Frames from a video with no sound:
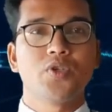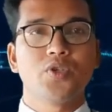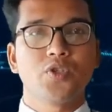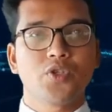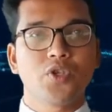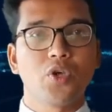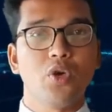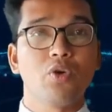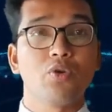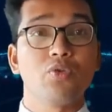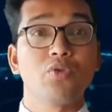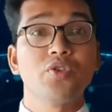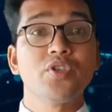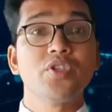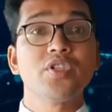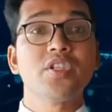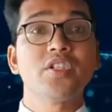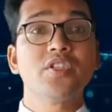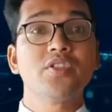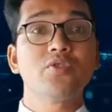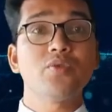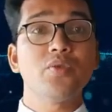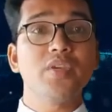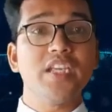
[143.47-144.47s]
So,
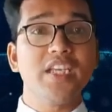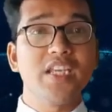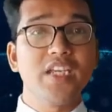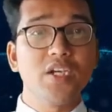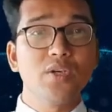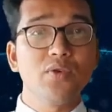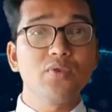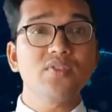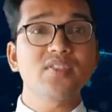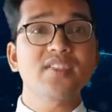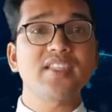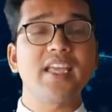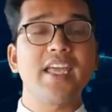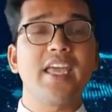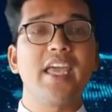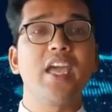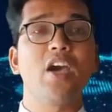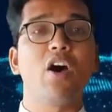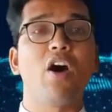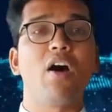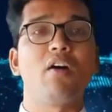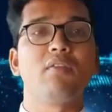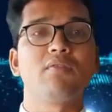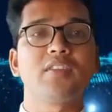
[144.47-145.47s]
to use
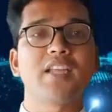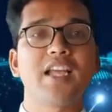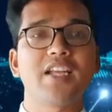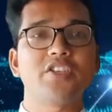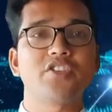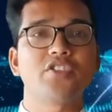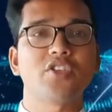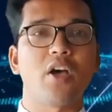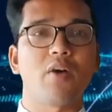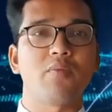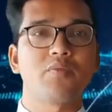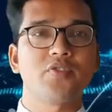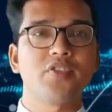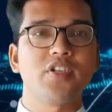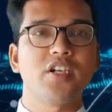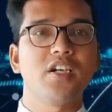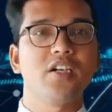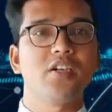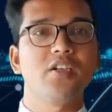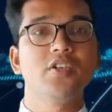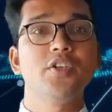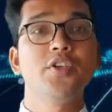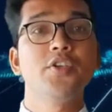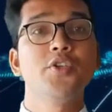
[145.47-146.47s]
a online
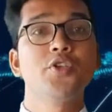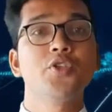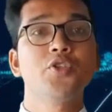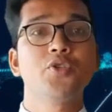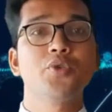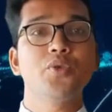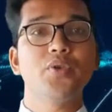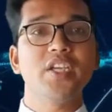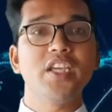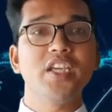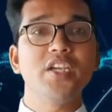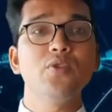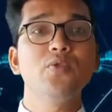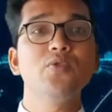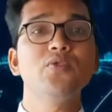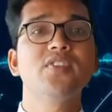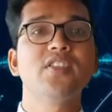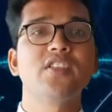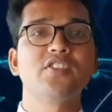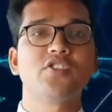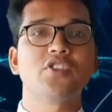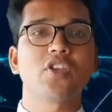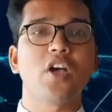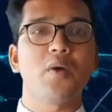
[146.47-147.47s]
software, to
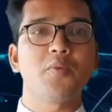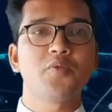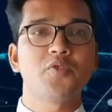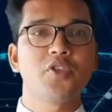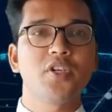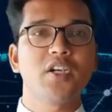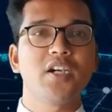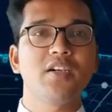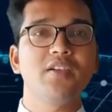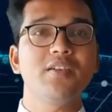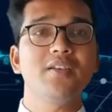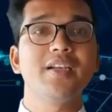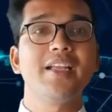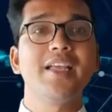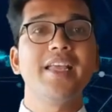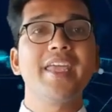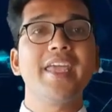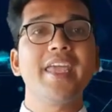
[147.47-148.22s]
use a software,